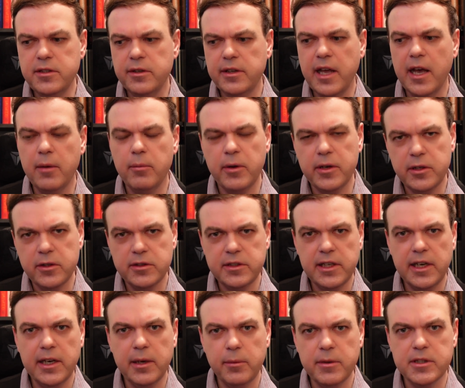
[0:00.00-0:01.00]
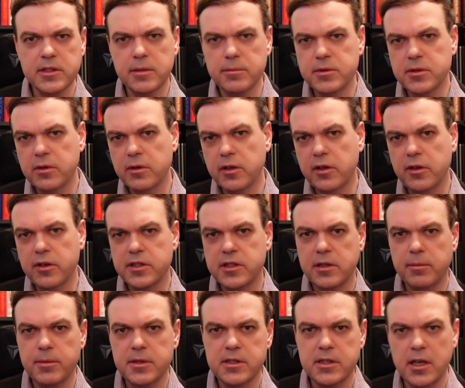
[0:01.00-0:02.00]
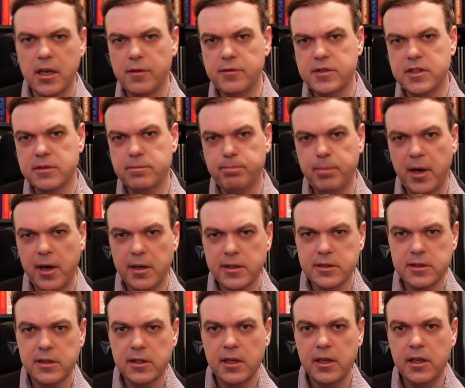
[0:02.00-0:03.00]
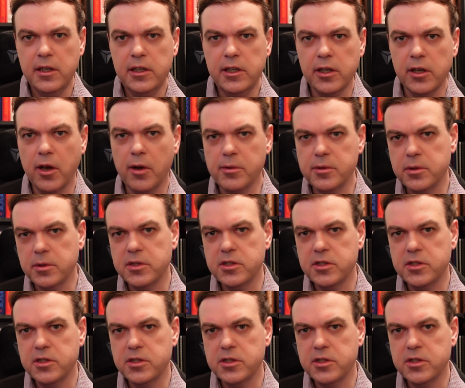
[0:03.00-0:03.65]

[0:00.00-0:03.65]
you get when you're dealing with some sort of customer services bot. You go up to a